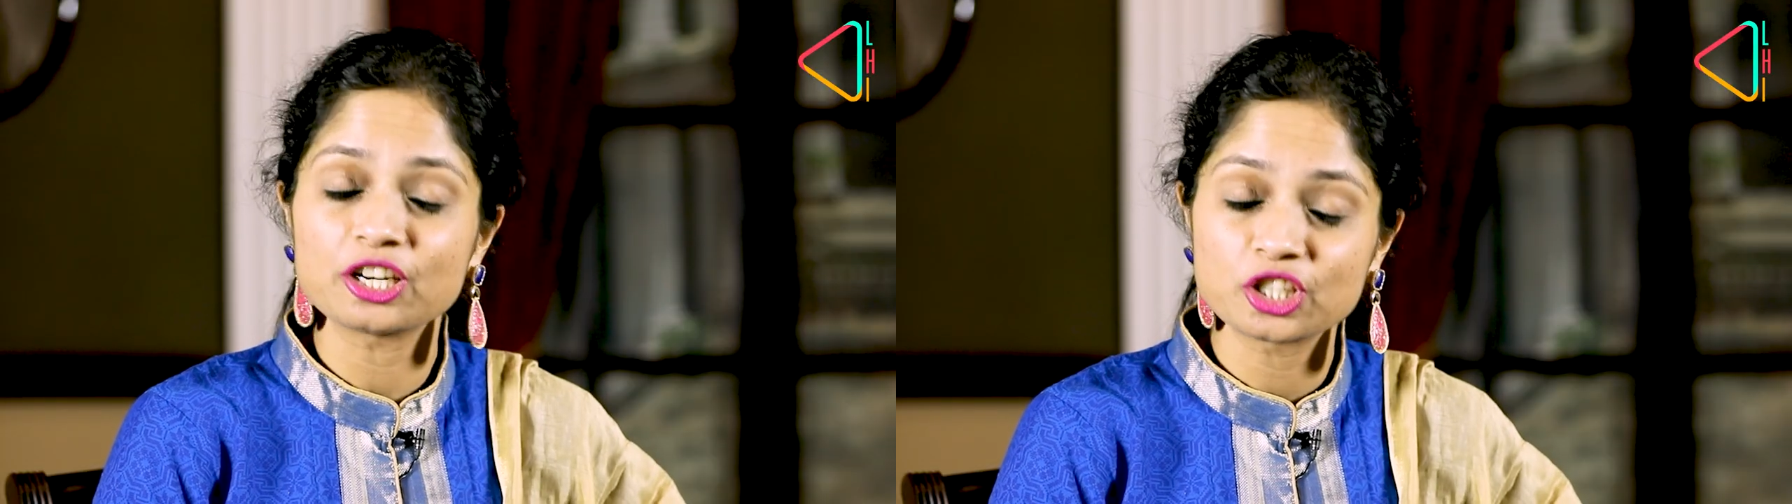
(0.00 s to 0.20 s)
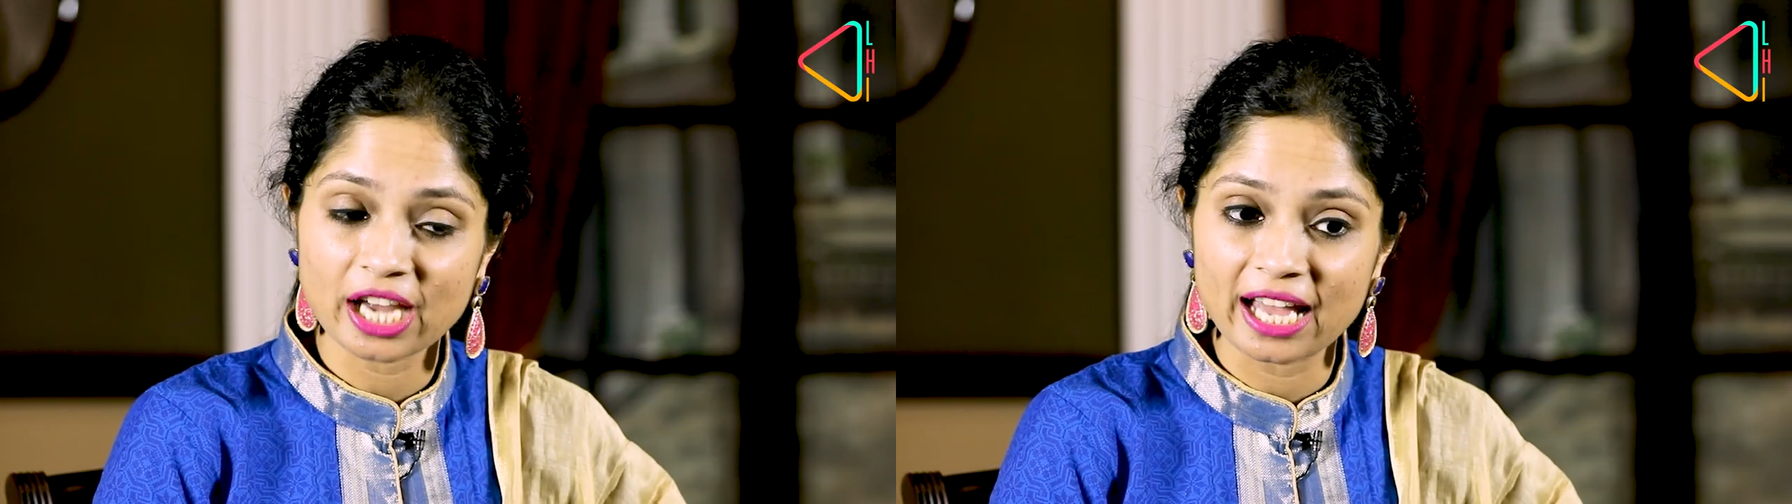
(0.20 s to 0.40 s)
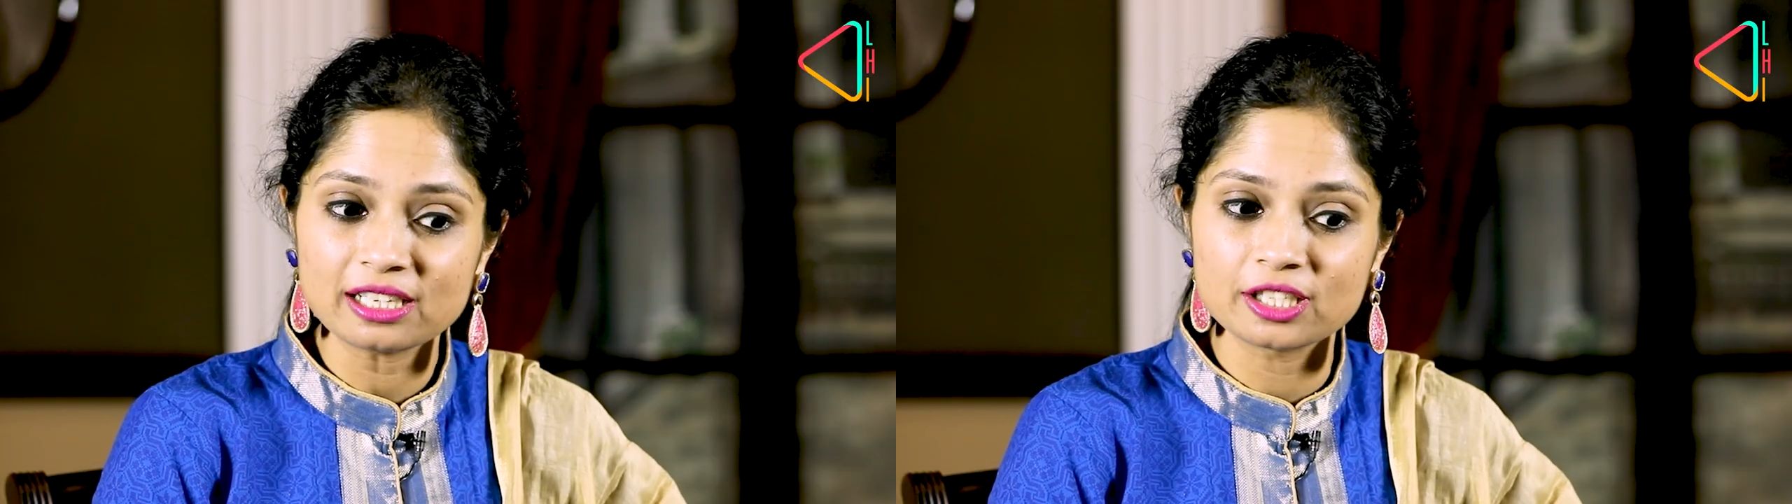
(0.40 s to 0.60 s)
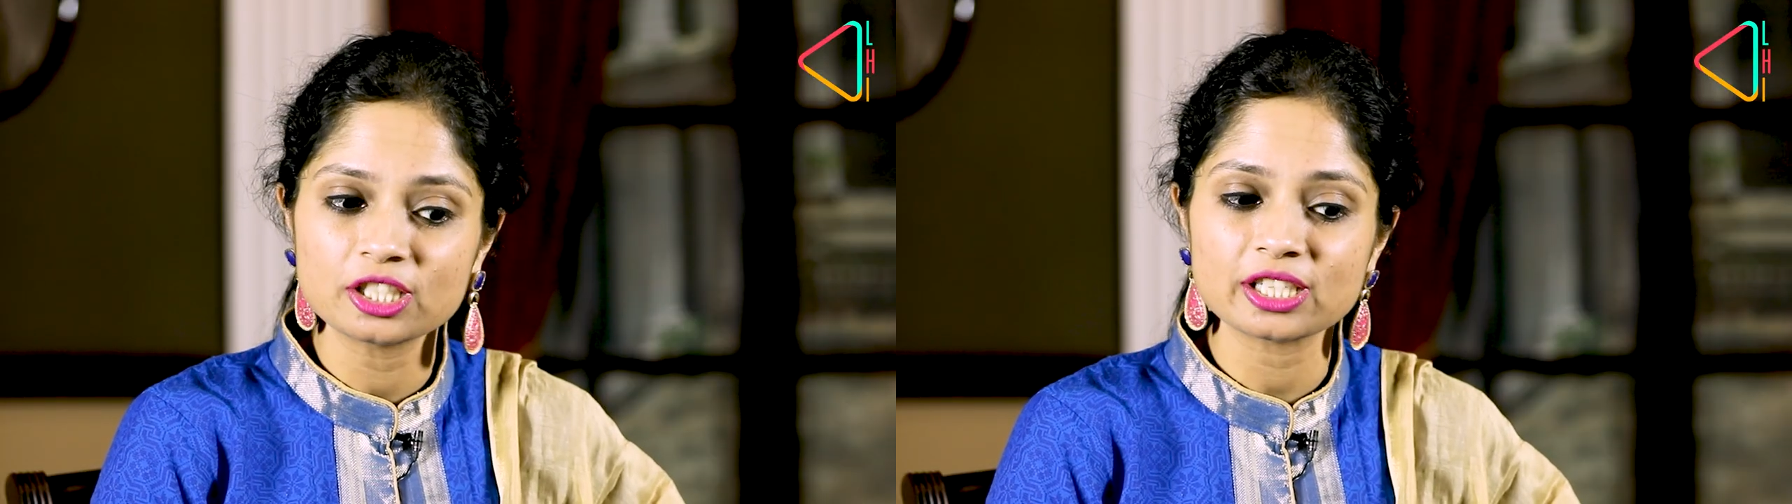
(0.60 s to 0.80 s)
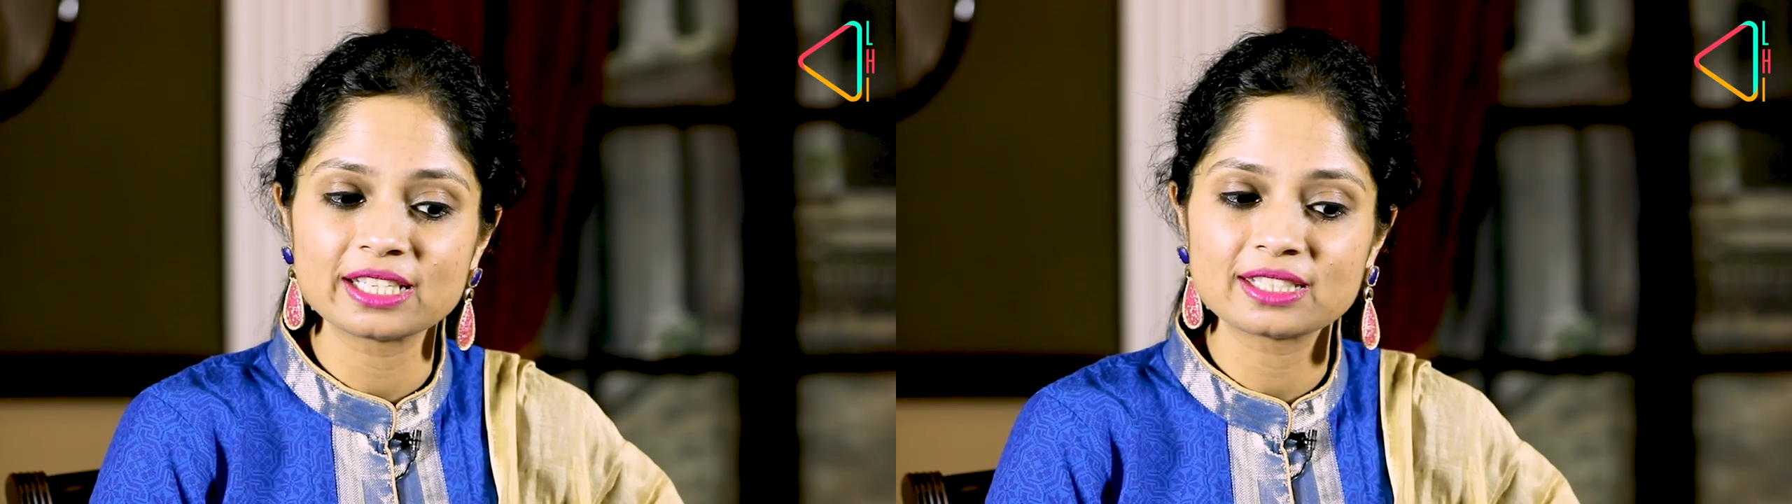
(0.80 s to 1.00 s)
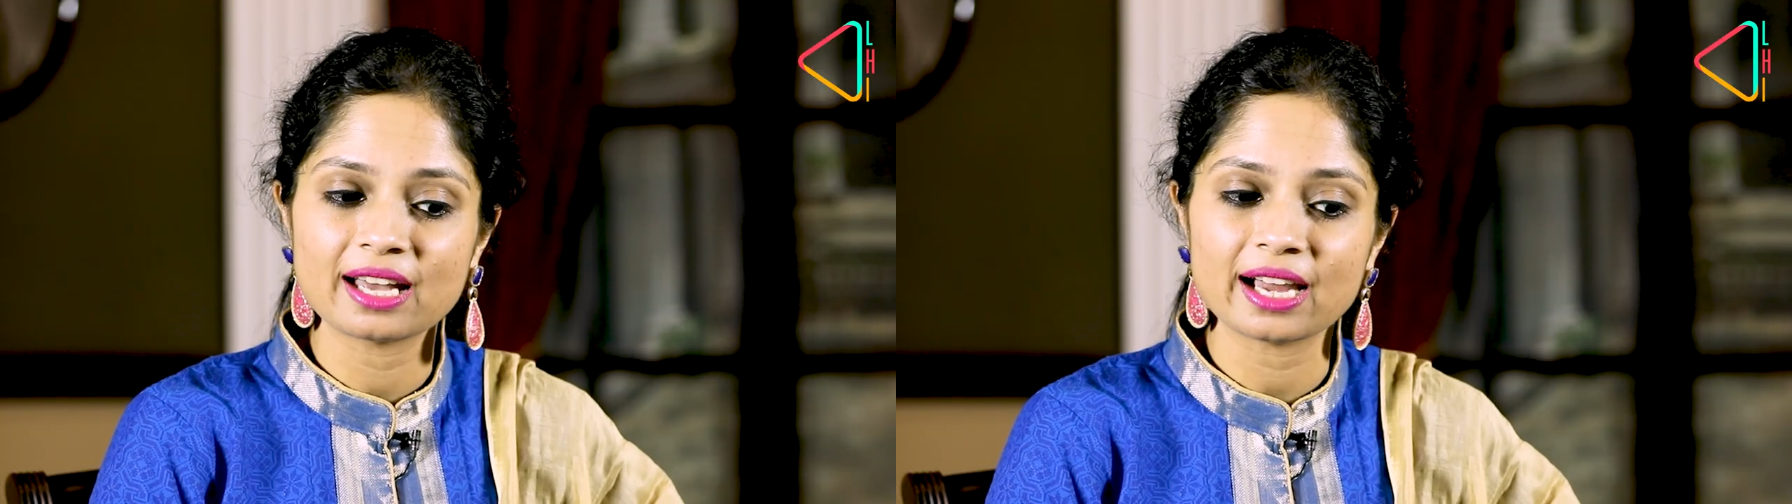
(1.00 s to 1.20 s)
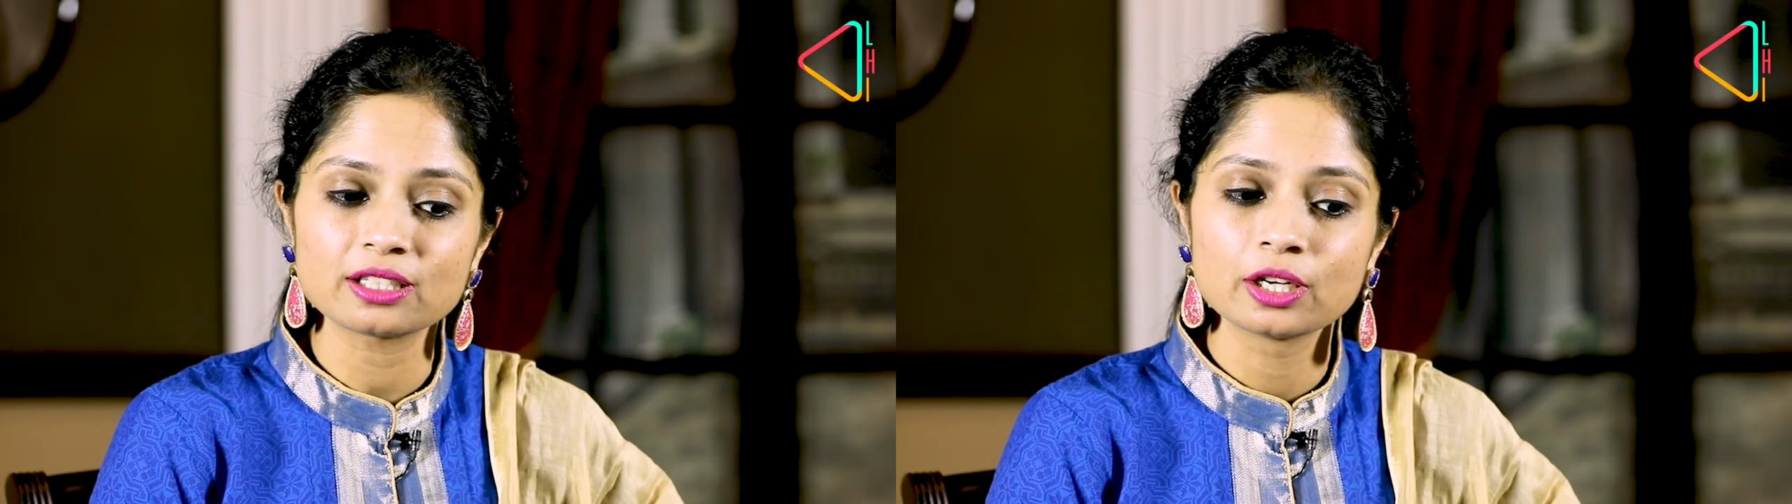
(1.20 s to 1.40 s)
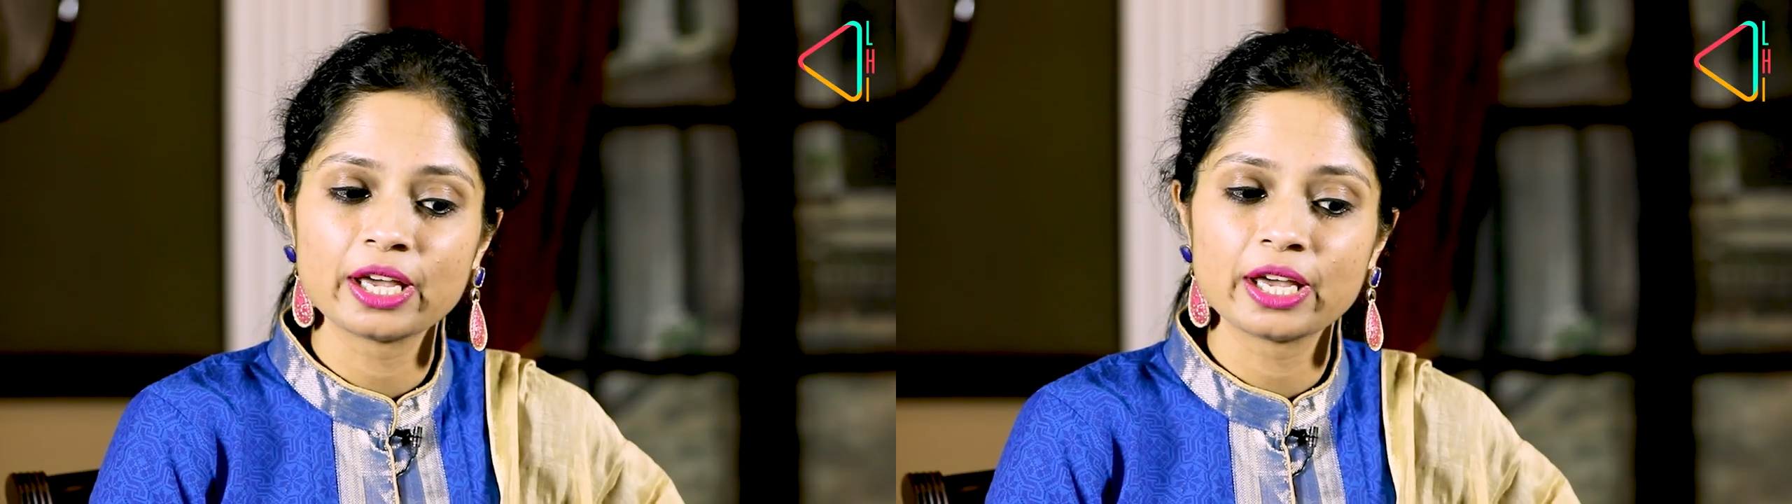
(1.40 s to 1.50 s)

challenge is that